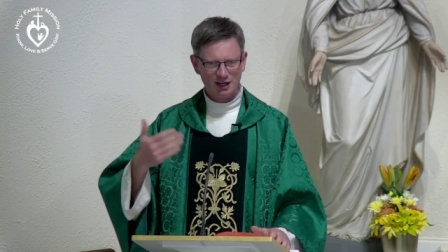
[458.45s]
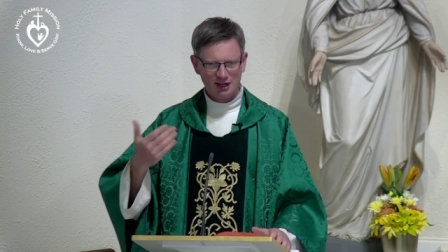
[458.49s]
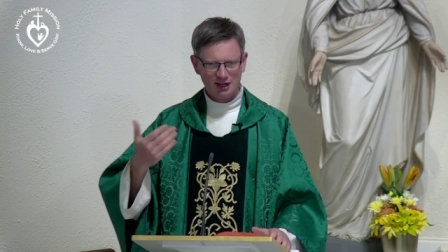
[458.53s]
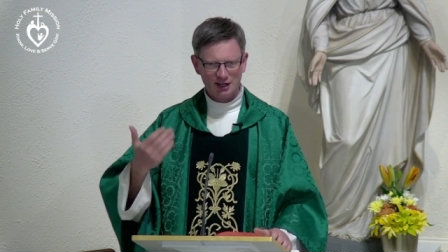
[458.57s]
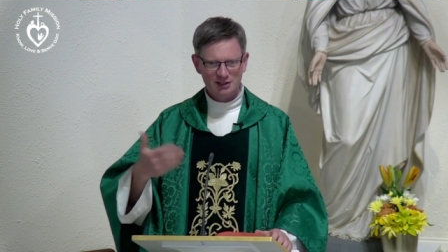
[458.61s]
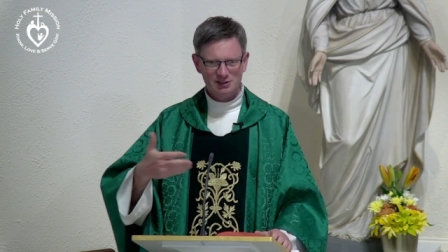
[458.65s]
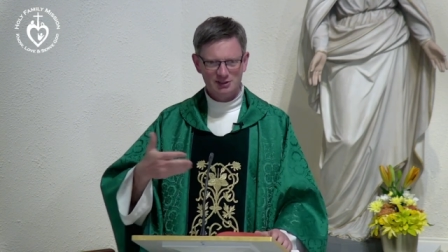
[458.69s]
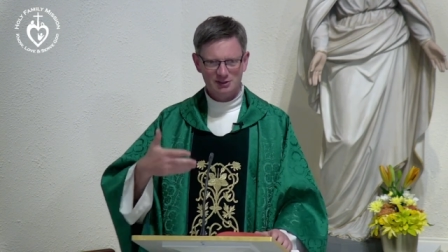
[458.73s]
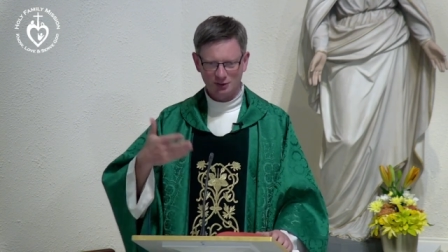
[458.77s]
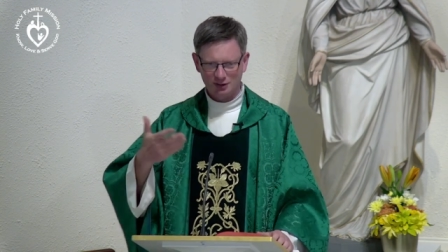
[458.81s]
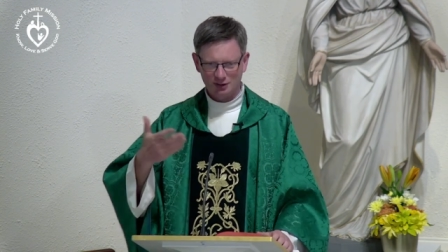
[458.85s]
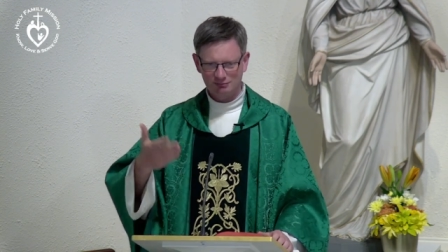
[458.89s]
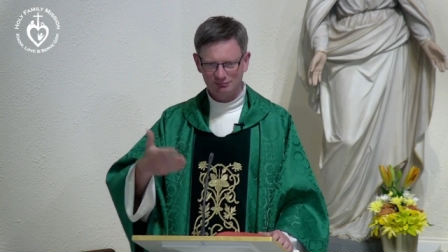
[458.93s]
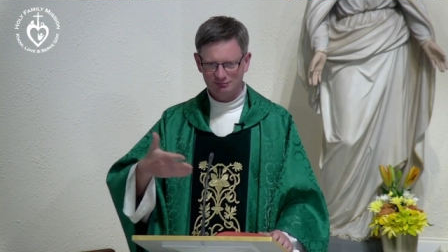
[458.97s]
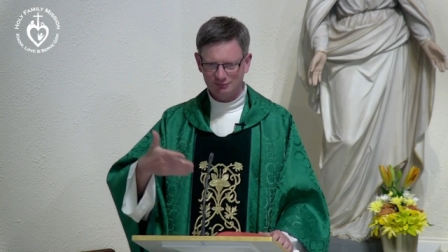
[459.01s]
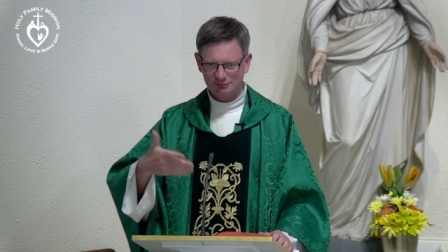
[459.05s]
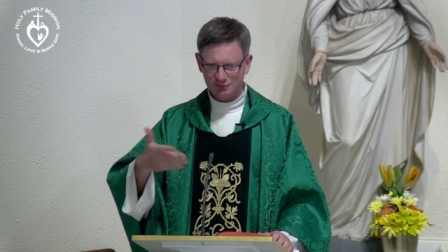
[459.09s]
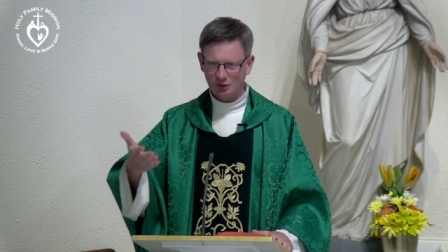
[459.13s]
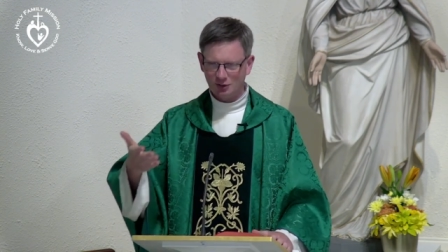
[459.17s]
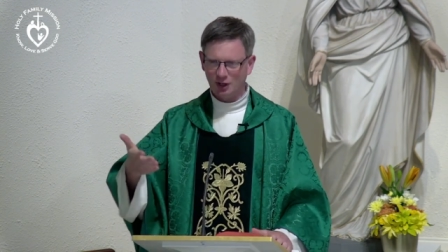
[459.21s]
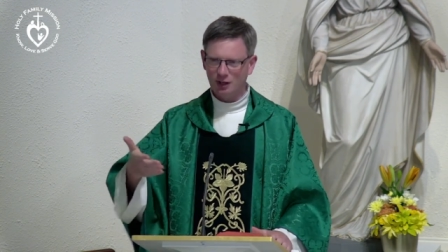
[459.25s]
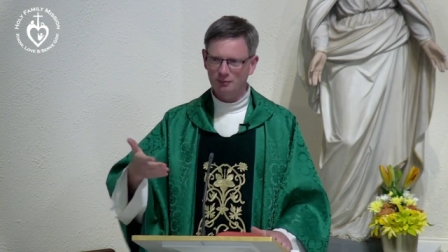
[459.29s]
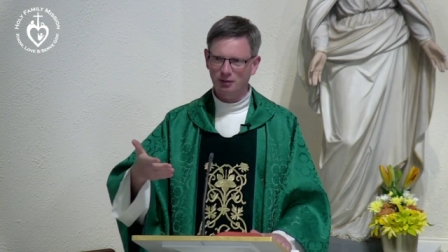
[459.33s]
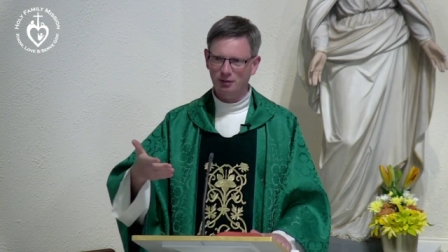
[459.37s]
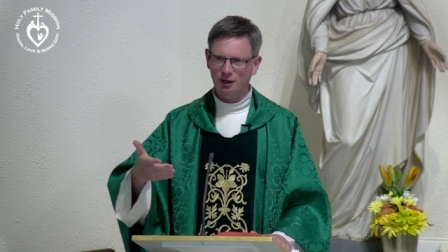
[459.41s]
So I, you know,
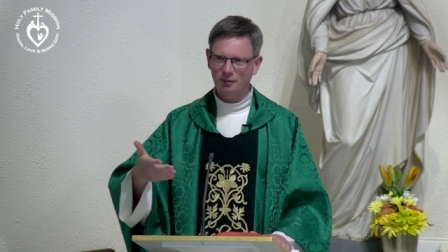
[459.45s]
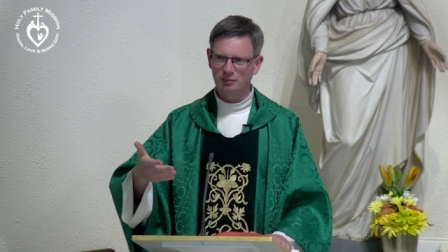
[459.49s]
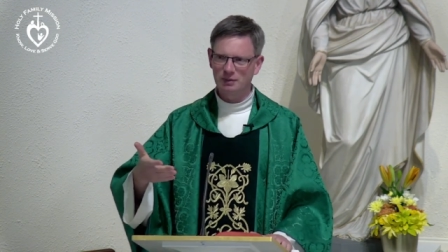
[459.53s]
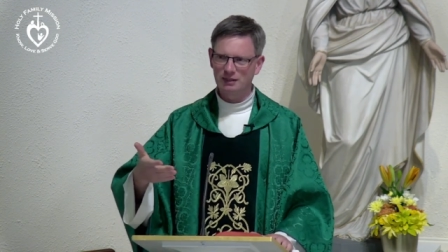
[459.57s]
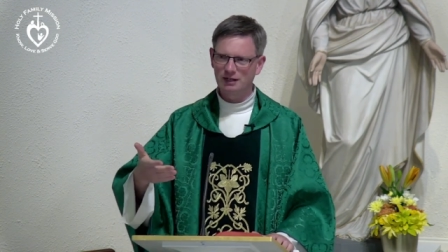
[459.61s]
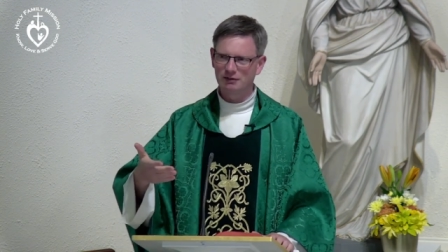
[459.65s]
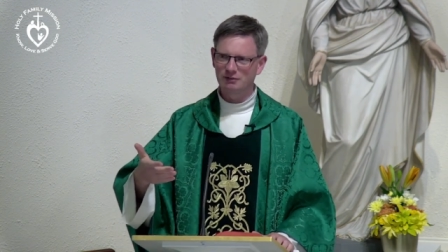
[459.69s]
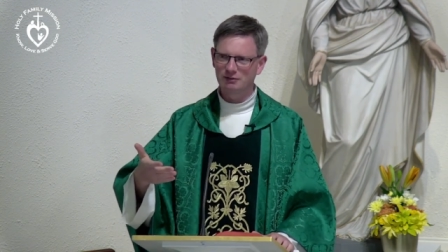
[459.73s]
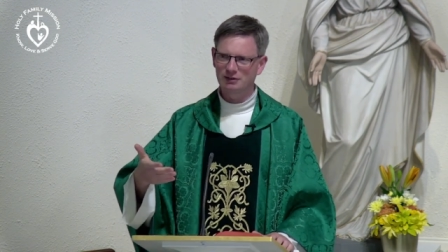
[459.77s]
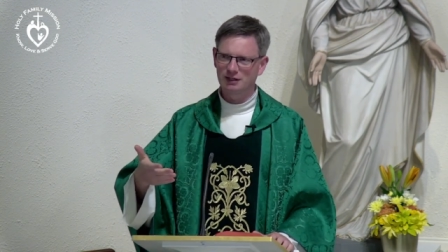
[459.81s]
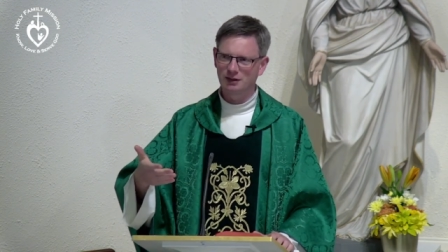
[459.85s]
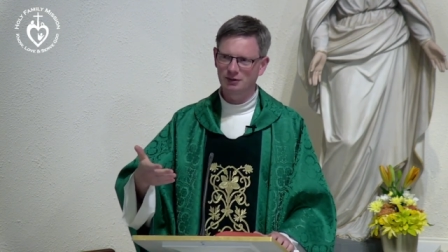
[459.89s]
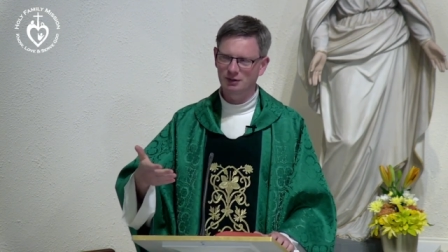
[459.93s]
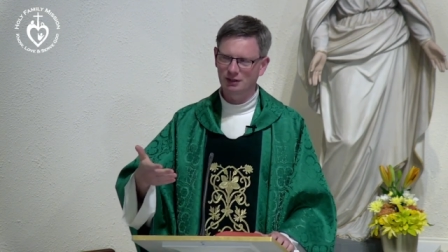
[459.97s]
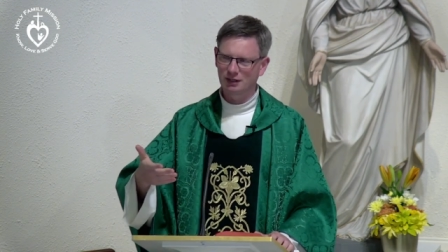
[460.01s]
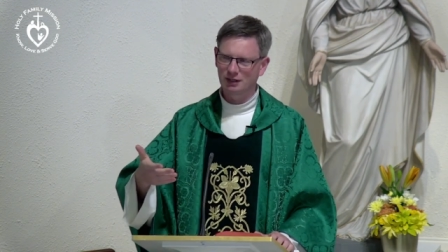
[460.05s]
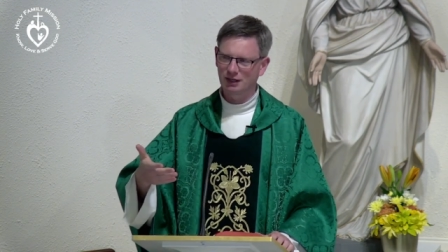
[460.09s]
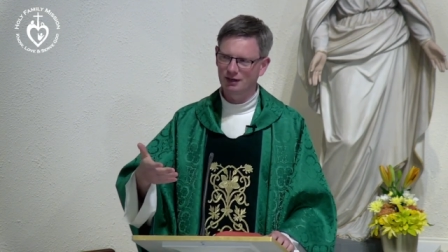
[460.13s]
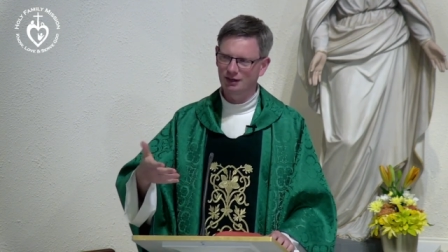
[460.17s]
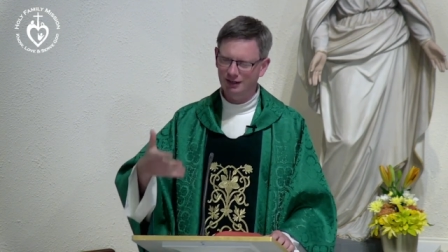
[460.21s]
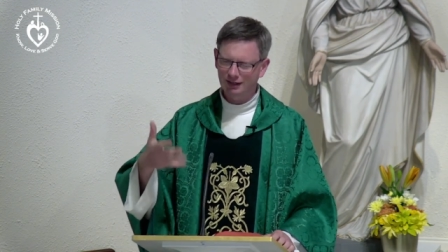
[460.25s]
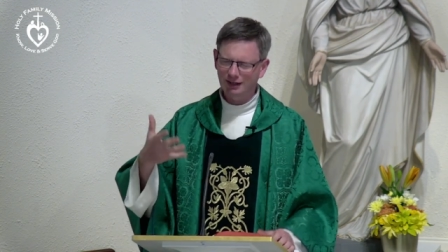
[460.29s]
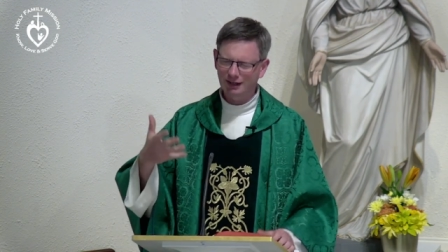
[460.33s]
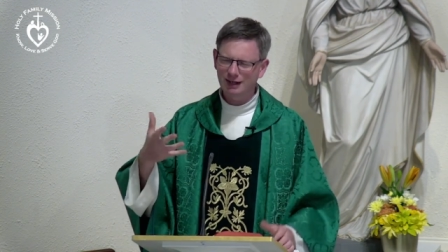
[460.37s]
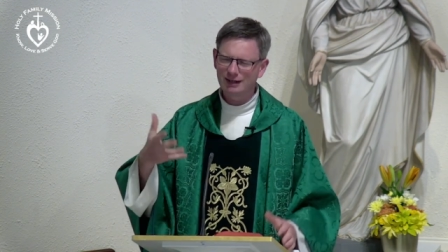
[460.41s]
I pop in every now and again.
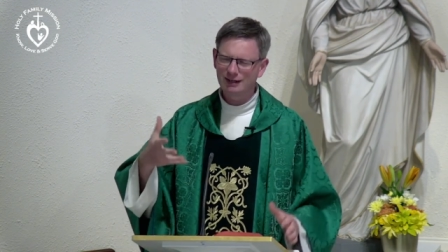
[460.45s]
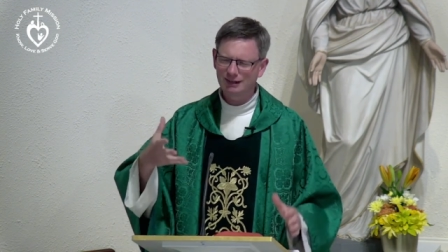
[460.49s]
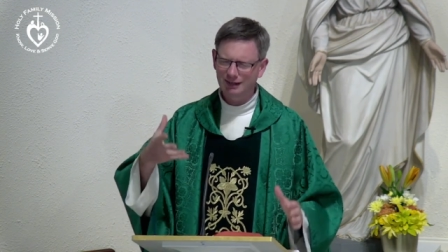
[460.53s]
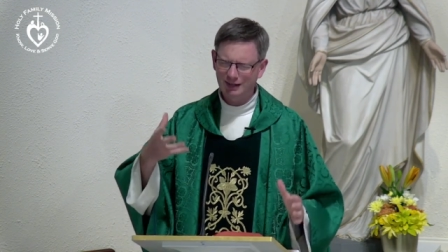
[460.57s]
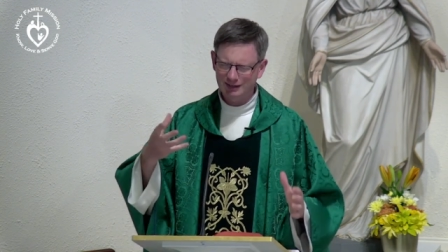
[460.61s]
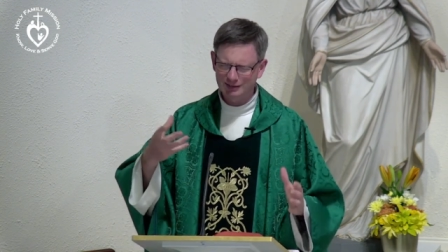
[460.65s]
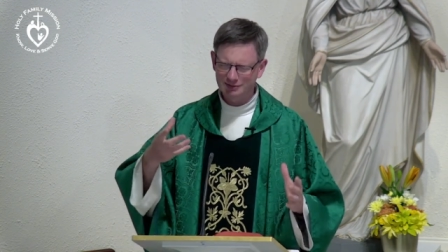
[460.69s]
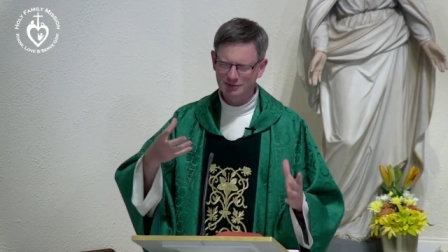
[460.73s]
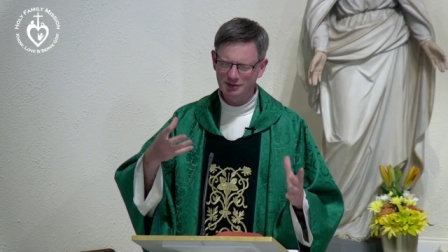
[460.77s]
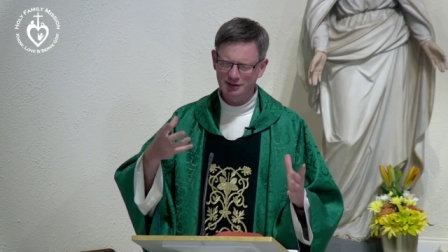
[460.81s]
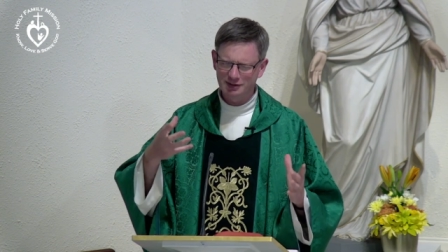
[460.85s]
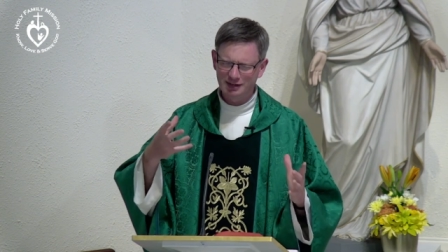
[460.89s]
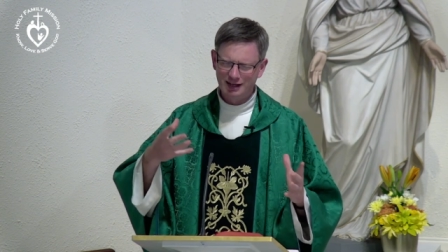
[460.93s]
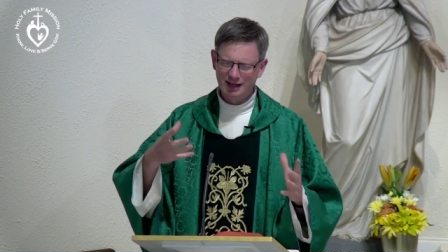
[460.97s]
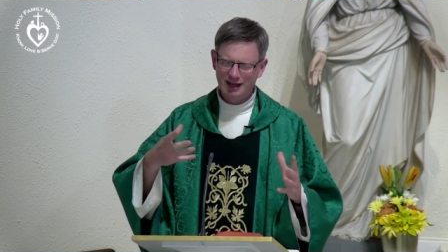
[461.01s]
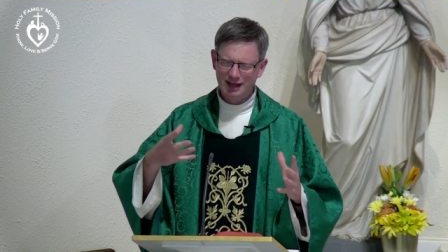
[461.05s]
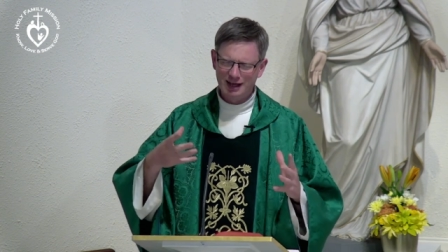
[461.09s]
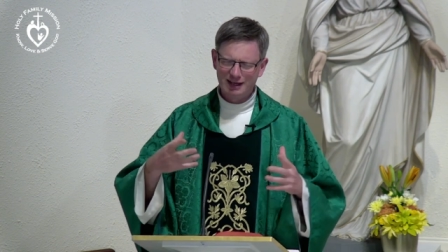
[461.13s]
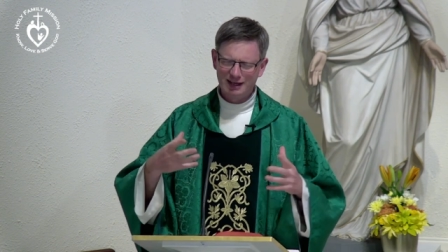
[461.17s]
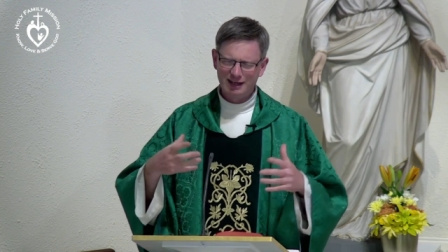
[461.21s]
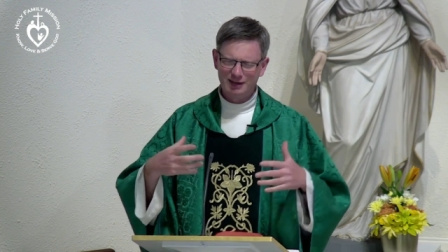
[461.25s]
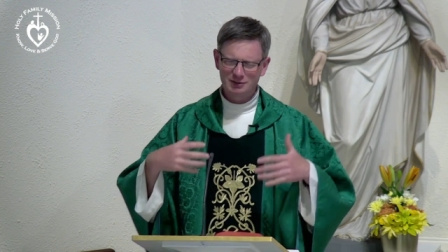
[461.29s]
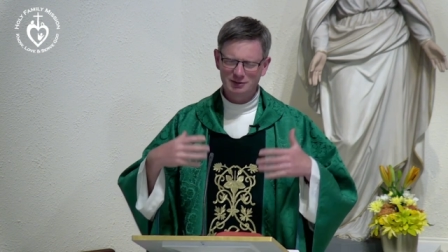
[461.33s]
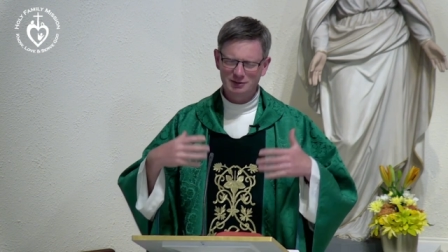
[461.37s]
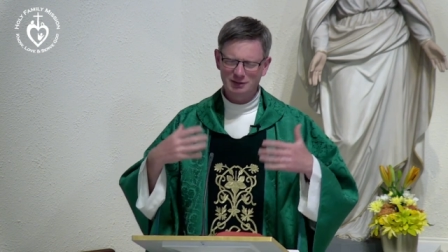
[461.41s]
And again, it kind of it
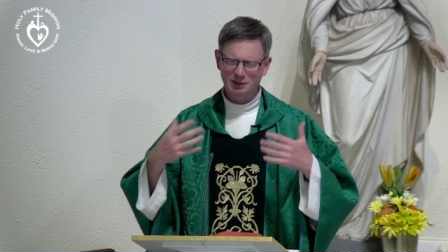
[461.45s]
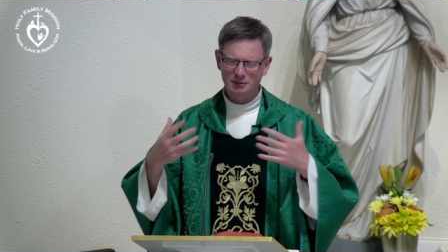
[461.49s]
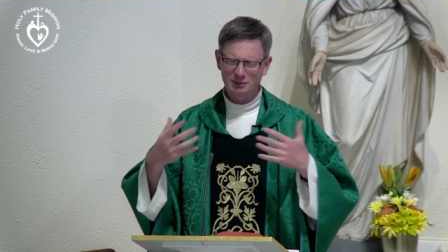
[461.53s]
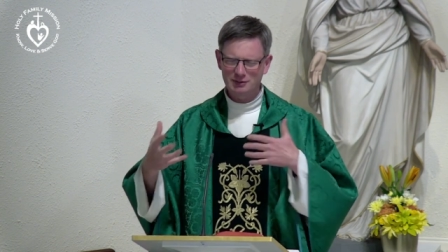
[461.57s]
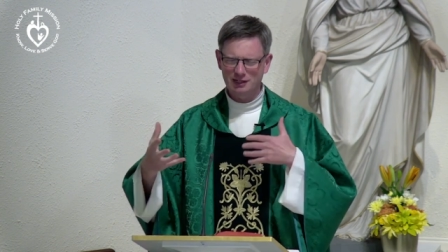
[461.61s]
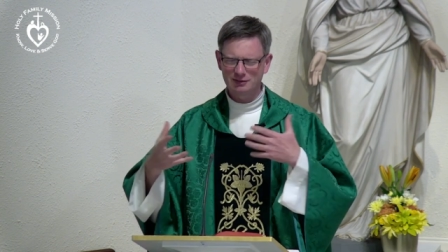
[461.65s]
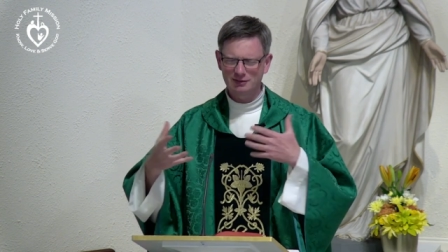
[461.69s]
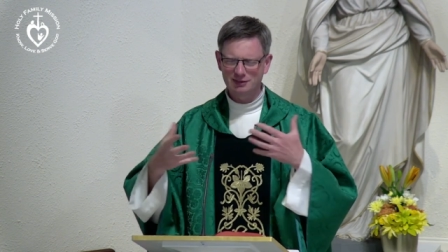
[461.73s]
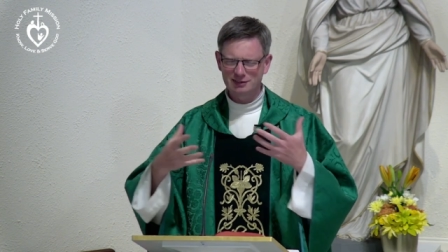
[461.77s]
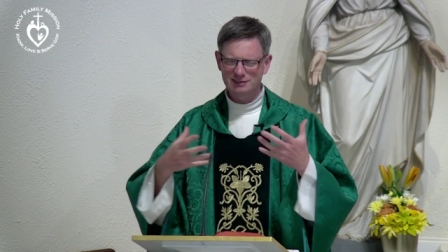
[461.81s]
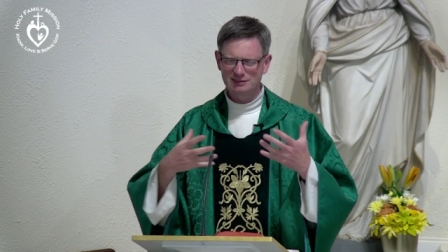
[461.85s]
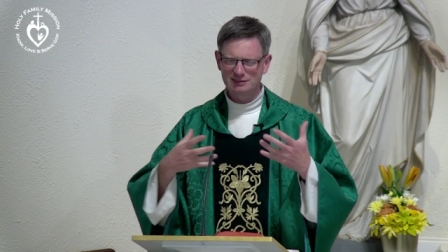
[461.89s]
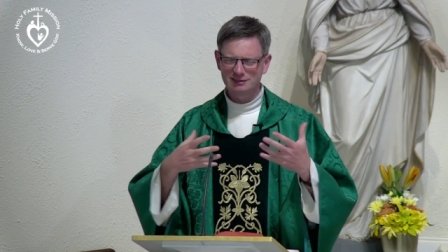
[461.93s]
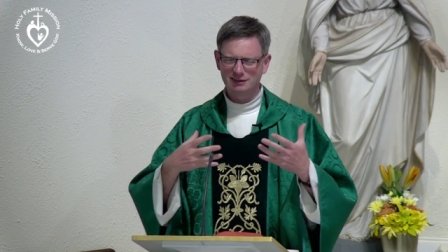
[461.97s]
was, it was kind of this.